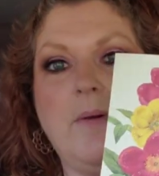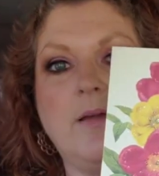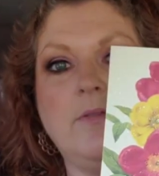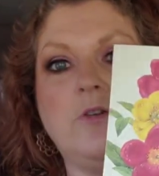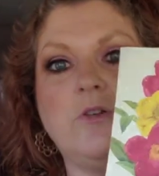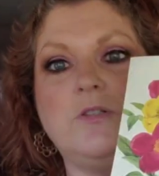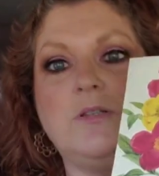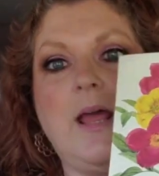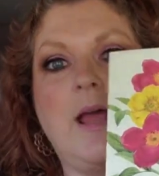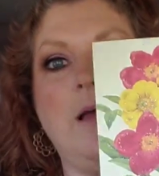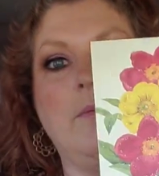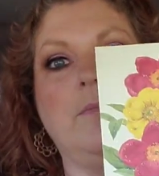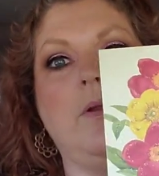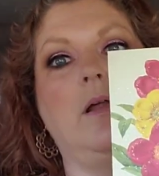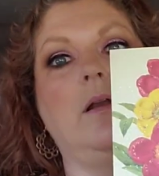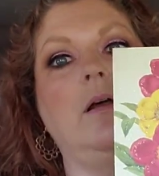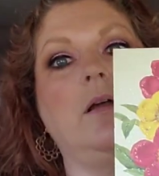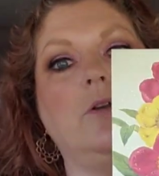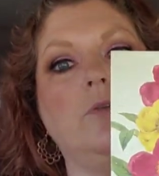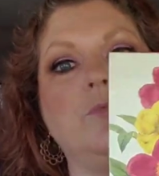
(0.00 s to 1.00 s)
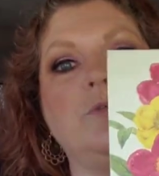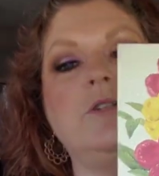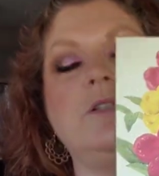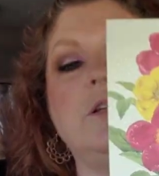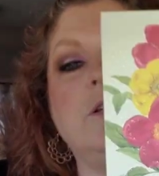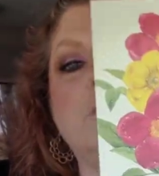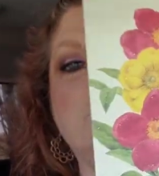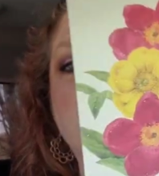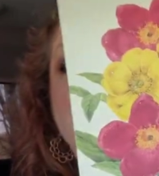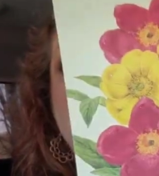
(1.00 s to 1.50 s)
Mother's Day. I'm not
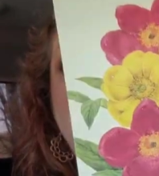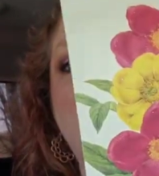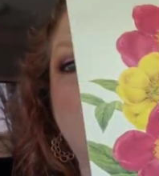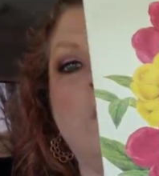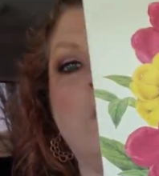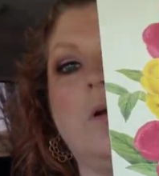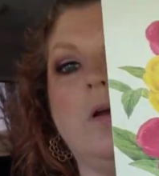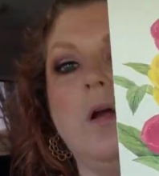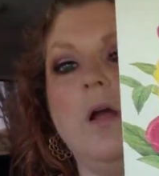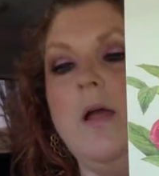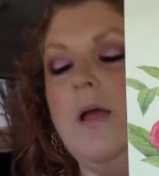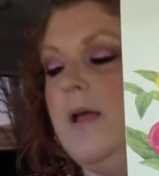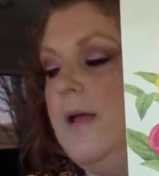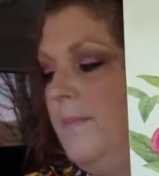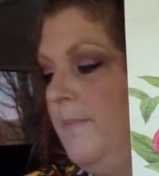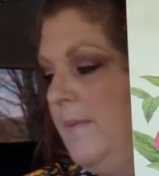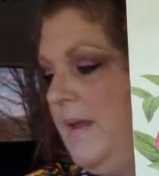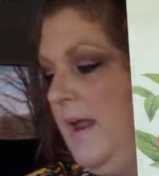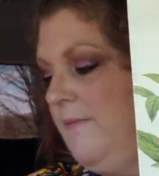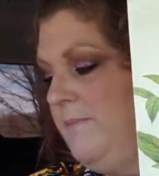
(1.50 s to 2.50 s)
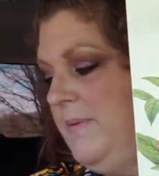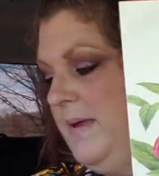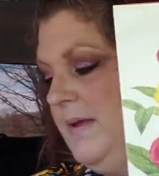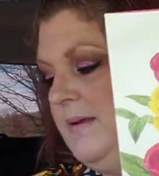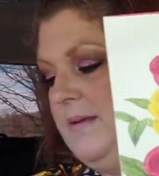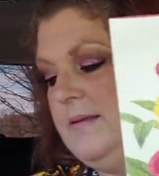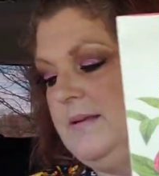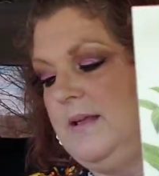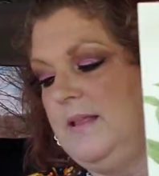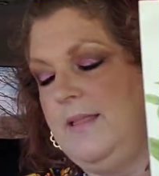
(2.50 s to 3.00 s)
100% sure, but I've
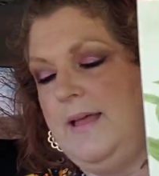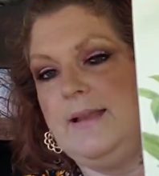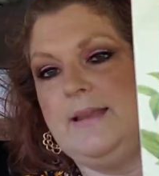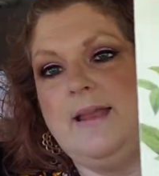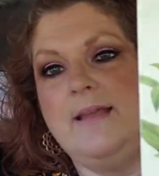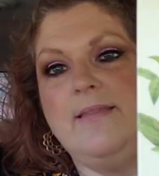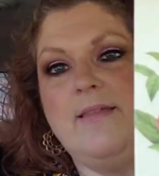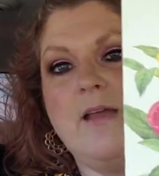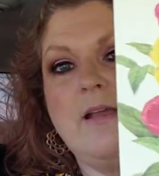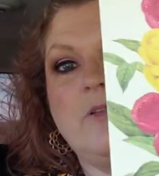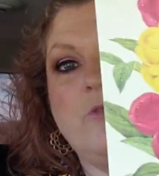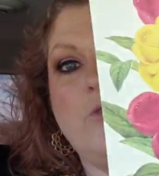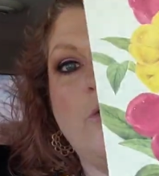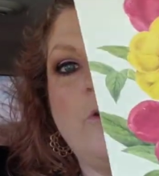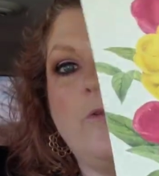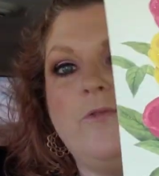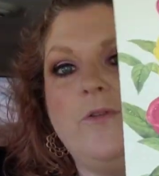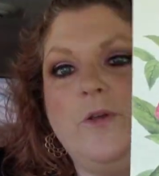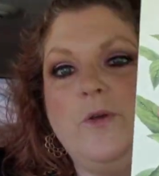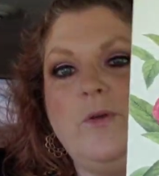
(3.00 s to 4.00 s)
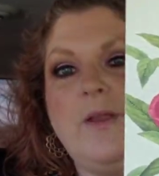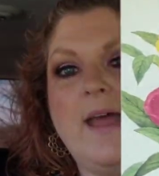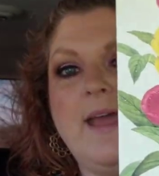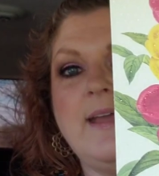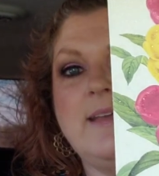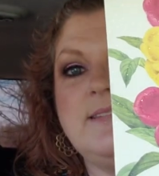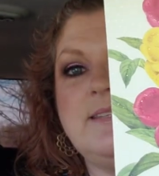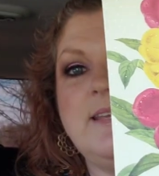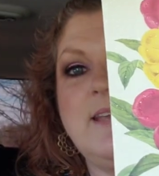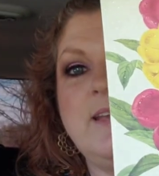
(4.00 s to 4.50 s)
been collecting things for a few days